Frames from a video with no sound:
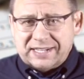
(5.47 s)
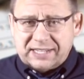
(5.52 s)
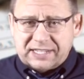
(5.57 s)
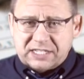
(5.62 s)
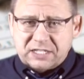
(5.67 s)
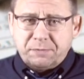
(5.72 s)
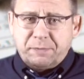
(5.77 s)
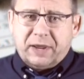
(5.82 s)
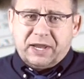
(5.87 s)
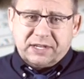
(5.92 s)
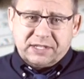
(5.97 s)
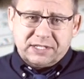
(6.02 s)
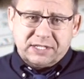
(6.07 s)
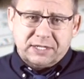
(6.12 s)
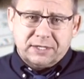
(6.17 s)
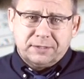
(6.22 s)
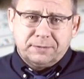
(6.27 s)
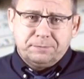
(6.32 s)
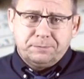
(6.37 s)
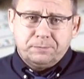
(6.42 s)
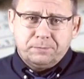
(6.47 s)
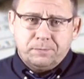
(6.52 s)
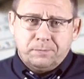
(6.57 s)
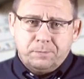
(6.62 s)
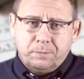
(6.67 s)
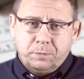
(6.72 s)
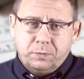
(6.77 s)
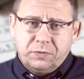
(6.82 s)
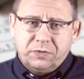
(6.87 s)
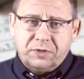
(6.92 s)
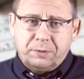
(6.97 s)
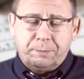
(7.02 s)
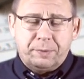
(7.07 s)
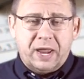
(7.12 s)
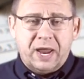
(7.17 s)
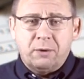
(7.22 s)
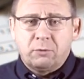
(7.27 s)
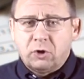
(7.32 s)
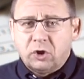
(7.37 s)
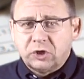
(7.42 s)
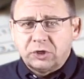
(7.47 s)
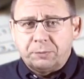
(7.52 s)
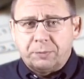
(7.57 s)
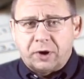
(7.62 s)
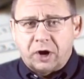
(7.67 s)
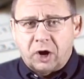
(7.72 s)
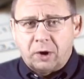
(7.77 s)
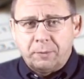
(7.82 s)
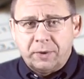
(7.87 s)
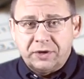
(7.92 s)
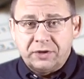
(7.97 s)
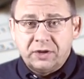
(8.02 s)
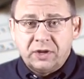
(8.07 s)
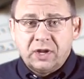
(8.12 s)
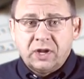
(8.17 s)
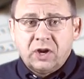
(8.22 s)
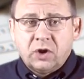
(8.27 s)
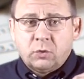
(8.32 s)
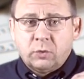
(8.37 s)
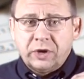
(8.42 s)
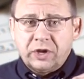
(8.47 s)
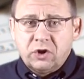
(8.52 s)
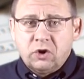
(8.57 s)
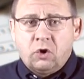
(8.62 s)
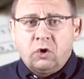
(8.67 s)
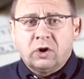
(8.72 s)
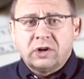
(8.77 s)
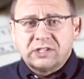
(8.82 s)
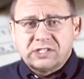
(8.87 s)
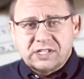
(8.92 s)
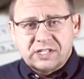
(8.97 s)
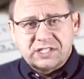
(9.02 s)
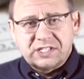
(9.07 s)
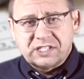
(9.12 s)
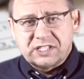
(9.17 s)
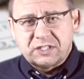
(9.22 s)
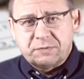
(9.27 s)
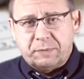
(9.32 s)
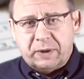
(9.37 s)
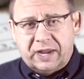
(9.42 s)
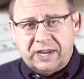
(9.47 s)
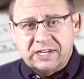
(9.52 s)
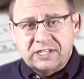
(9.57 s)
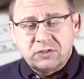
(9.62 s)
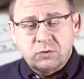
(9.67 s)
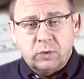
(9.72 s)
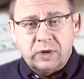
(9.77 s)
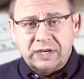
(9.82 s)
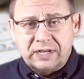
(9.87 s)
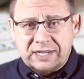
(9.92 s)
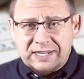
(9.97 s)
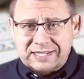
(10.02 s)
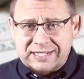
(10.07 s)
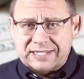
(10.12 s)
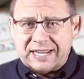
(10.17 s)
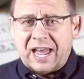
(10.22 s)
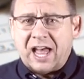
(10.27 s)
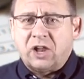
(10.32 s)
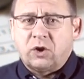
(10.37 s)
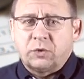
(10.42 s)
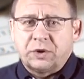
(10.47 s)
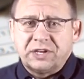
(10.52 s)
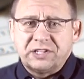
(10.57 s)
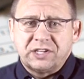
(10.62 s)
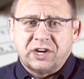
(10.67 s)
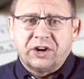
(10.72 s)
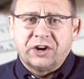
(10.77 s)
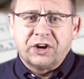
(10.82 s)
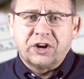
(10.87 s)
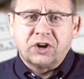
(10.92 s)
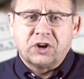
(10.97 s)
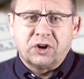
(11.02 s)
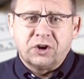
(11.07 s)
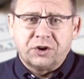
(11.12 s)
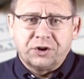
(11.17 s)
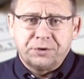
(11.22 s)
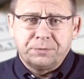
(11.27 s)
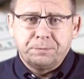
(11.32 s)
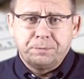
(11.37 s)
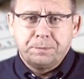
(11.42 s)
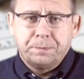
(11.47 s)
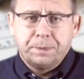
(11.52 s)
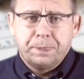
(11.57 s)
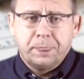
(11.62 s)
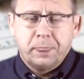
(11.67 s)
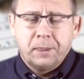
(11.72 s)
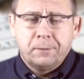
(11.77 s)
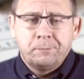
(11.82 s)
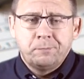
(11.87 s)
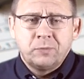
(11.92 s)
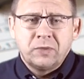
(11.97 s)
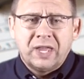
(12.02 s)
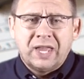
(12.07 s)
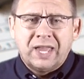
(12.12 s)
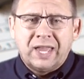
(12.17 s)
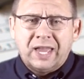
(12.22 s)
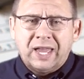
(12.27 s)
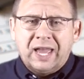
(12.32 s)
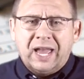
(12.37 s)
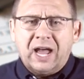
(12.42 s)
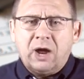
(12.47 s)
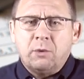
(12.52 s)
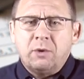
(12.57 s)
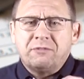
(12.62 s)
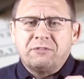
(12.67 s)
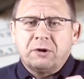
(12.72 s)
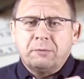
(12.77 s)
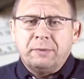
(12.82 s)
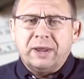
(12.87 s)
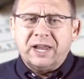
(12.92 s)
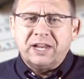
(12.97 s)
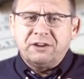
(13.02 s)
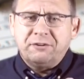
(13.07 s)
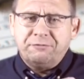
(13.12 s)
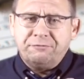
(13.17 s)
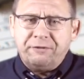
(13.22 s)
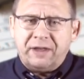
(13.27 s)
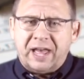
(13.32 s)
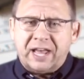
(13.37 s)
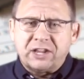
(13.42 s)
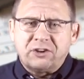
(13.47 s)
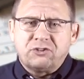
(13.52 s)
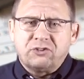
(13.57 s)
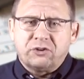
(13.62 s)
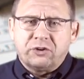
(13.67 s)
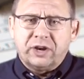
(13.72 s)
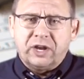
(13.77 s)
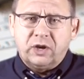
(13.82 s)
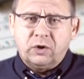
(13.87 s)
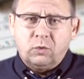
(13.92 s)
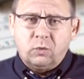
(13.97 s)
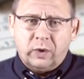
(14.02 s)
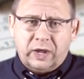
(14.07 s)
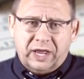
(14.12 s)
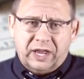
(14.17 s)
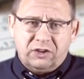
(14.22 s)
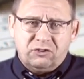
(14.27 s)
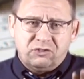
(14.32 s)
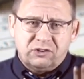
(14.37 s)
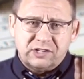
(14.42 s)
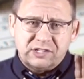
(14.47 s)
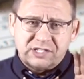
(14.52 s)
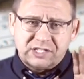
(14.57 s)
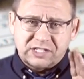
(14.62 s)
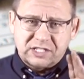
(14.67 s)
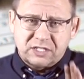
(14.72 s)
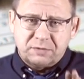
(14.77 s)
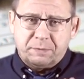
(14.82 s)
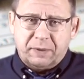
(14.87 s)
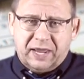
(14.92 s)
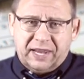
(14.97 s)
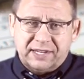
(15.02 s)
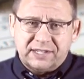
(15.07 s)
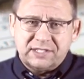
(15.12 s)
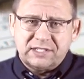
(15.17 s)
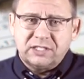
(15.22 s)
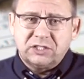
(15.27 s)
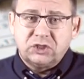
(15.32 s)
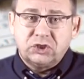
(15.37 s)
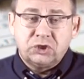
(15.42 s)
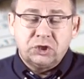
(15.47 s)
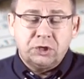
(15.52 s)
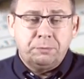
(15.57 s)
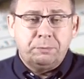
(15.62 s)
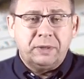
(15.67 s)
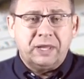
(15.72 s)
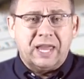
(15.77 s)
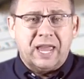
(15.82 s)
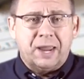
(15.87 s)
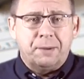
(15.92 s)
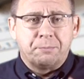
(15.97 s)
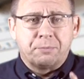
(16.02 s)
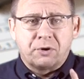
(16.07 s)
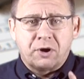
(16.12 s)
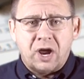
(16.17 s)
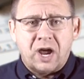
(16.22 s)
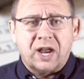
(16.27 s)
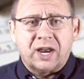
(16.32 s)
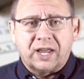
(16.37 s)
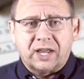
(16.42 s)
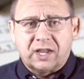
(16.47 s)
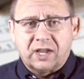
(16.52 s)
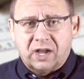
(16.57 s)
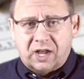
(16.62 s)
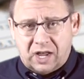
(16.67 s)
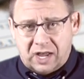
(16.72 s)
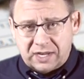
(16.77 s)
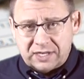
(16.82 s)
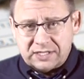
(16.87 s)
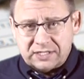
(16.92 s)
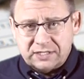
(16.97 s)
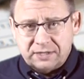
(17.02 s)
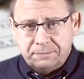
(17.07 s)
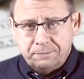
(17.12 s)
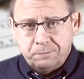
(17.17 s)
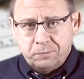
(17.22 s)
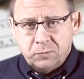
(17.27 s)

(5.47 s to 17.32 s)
an expense. The payroll department records this expense when salaries are incurred. However, manufacturing wages expense should be a product cost,